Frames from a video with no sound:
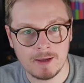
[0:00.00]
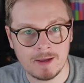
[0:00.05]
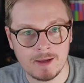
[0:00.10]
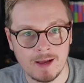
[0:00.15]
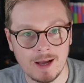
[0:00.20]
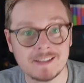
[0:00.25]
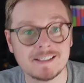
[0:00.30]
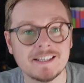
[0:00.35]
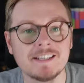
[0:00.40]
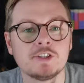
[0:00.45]

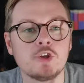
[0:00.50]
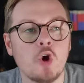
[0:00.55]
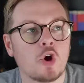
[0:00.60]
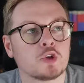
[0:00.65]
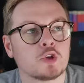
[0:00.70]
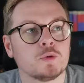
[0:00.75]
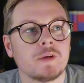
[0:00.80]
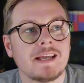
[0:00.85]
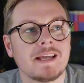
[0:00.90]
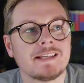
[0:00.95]
has
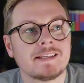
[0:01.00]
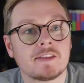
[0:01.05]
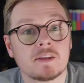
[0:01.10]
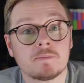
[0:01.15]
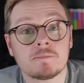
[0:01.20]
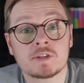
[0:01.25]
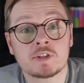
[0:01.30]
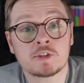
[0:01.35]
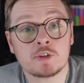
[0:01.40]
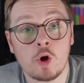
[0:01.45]
indoctrinated
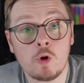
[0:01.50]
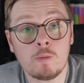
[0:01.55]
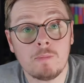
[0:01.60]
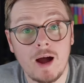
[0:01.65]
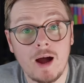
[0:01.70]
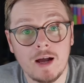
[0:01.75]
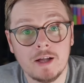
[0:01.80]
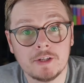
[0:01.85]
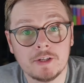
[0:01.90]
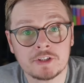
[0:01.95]
them so
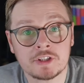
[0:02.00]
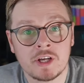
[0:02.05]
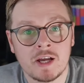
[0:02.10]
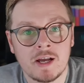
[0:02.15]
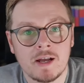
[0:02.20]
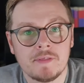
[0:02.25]
much